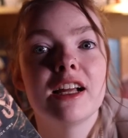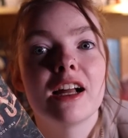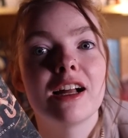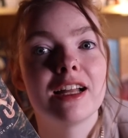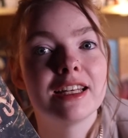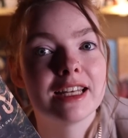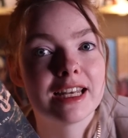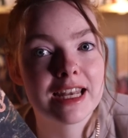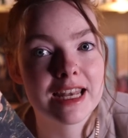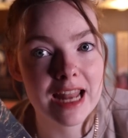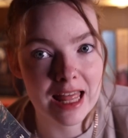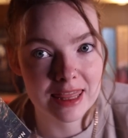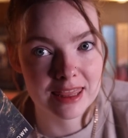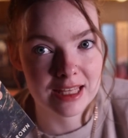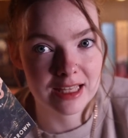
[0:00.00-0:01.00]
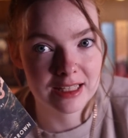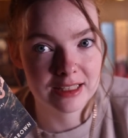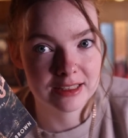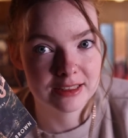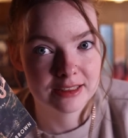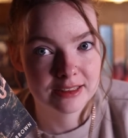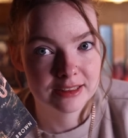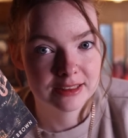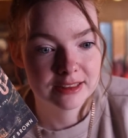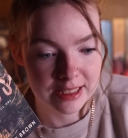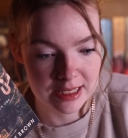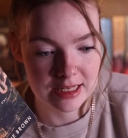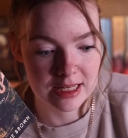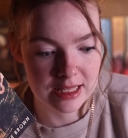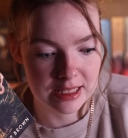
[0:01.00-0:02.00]
got nothing
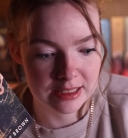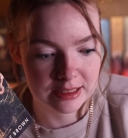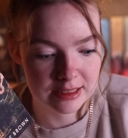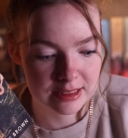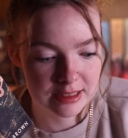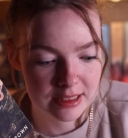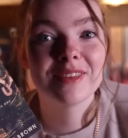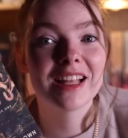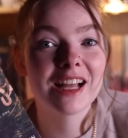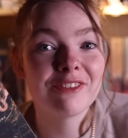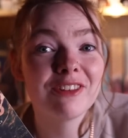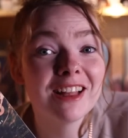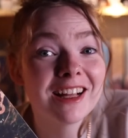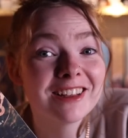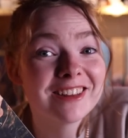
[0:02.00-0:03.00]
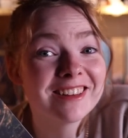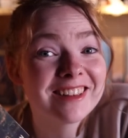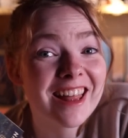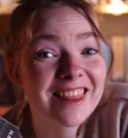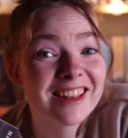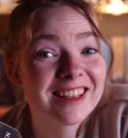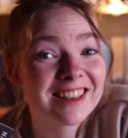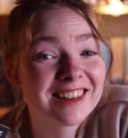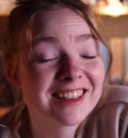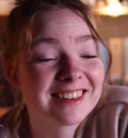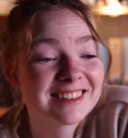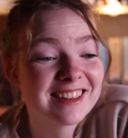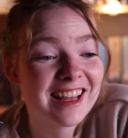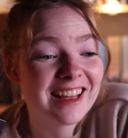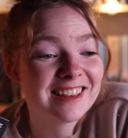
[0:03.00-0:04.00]
in this,
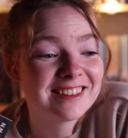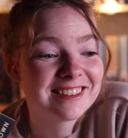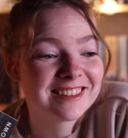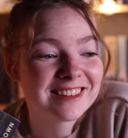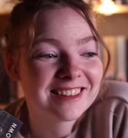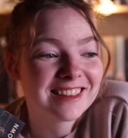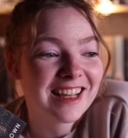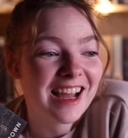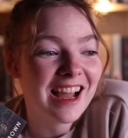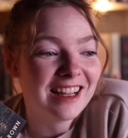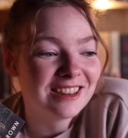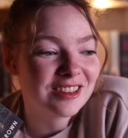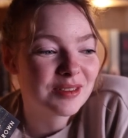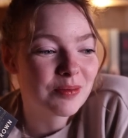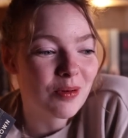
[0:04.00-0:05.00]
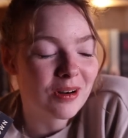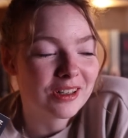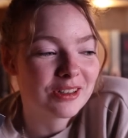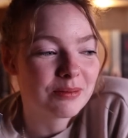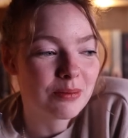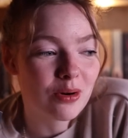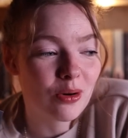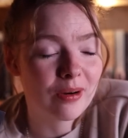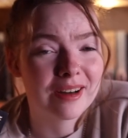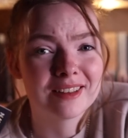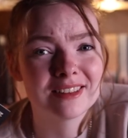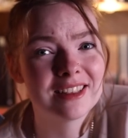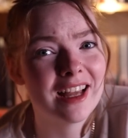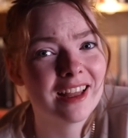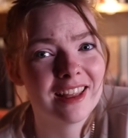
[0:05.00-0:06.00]
and I just wanted more.
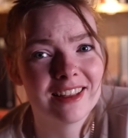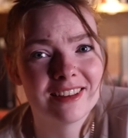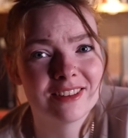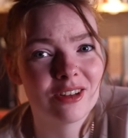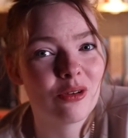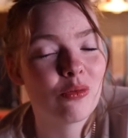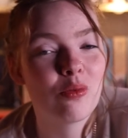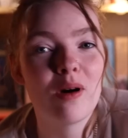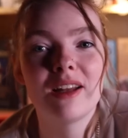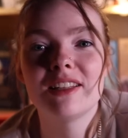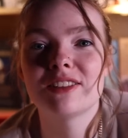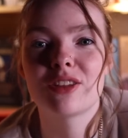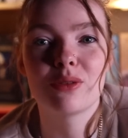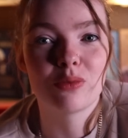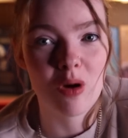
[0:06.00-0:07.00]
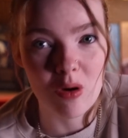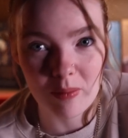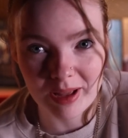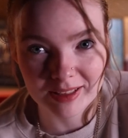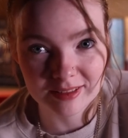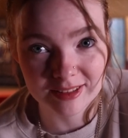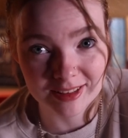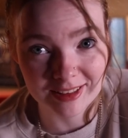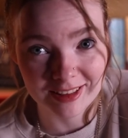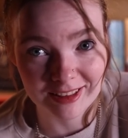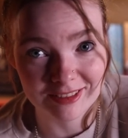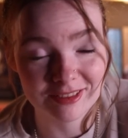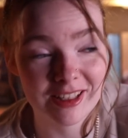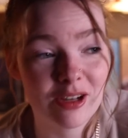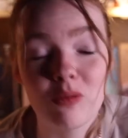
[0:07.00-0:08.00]
Second, what is the romance in
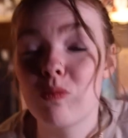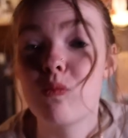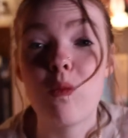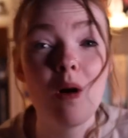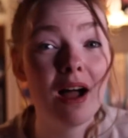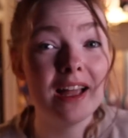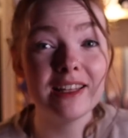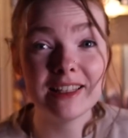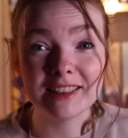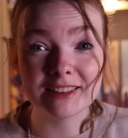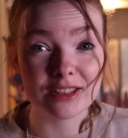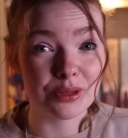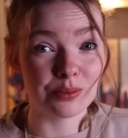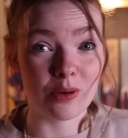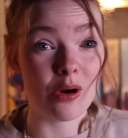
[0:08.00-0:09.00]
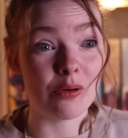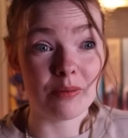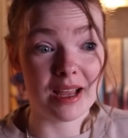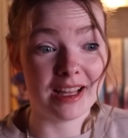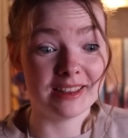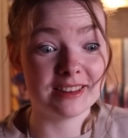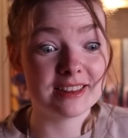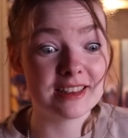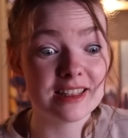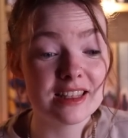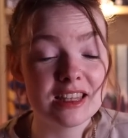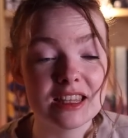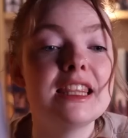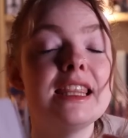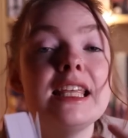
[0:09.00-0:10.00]
here? Like, what is the romance?
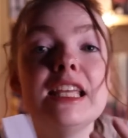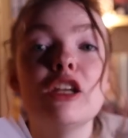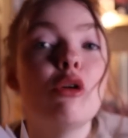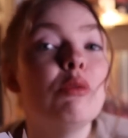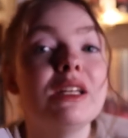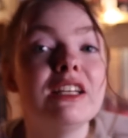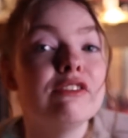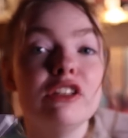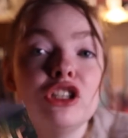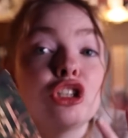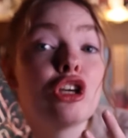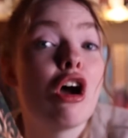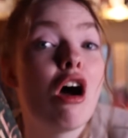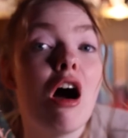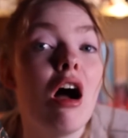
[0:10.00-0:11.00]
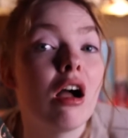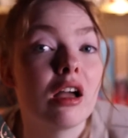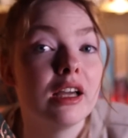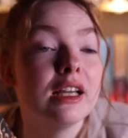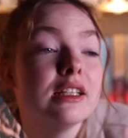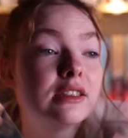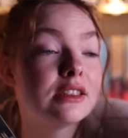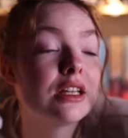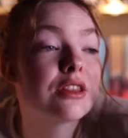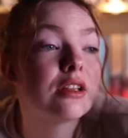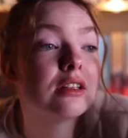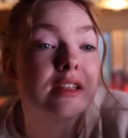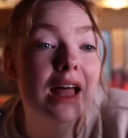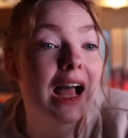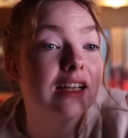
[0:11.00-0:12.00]
They don't even talk into the
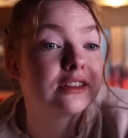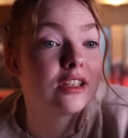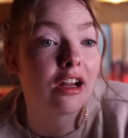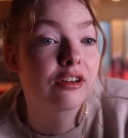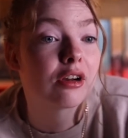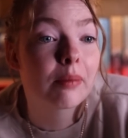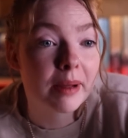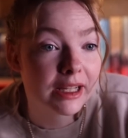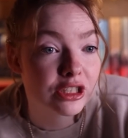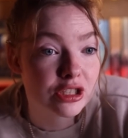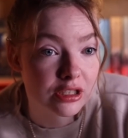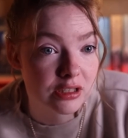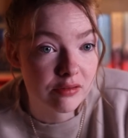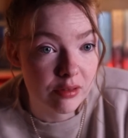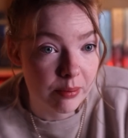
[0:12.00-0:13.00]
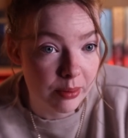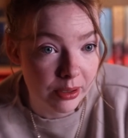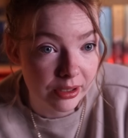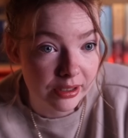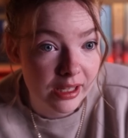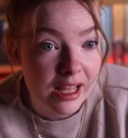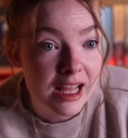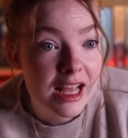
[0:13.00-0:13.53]
last 100 pages of the book.